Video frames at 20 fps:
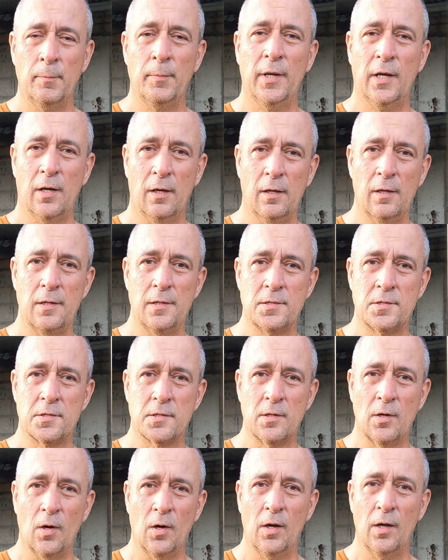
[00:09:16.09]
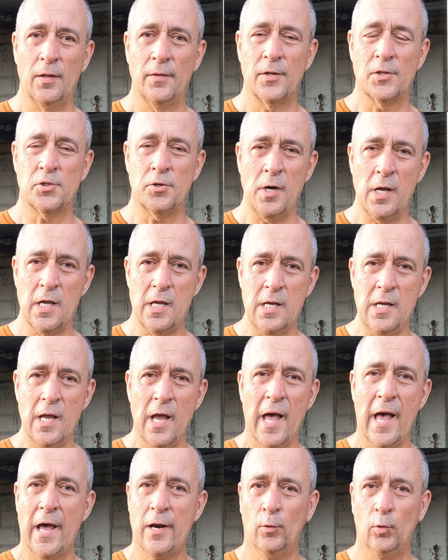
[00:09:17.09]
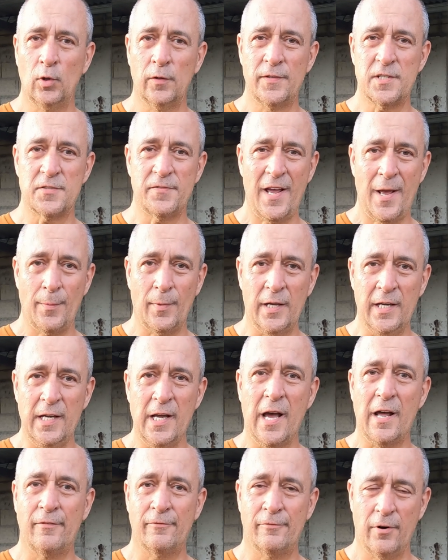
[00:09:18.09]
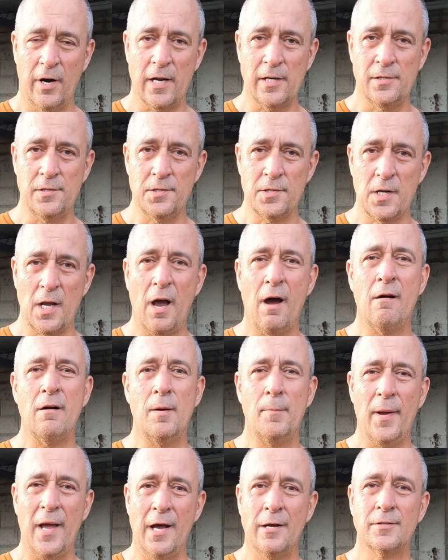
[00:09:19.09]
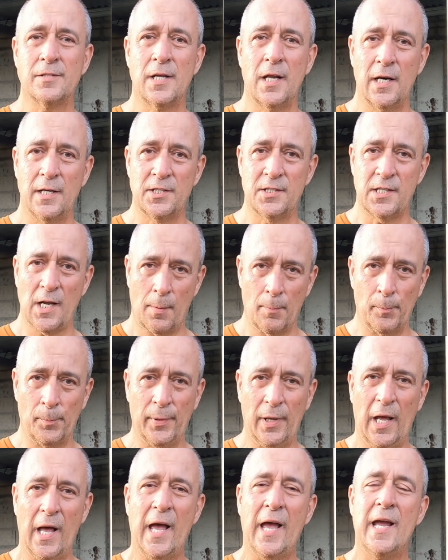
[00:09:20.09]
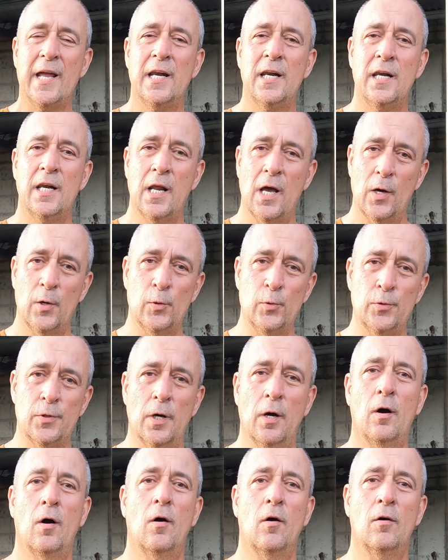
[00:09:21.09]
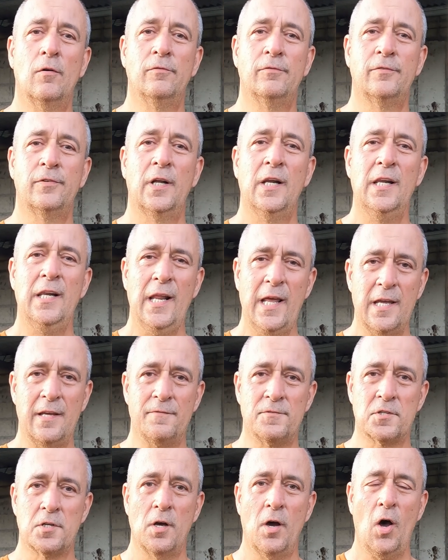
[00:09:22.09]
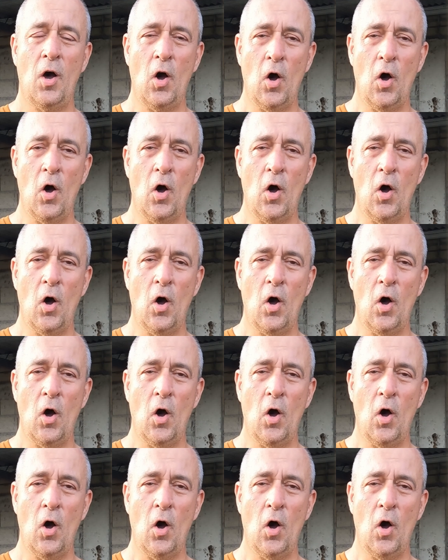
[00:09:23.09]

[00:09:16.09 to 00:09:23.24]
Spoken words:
Because the tree and all of its family and friends are about to dump a load of leaves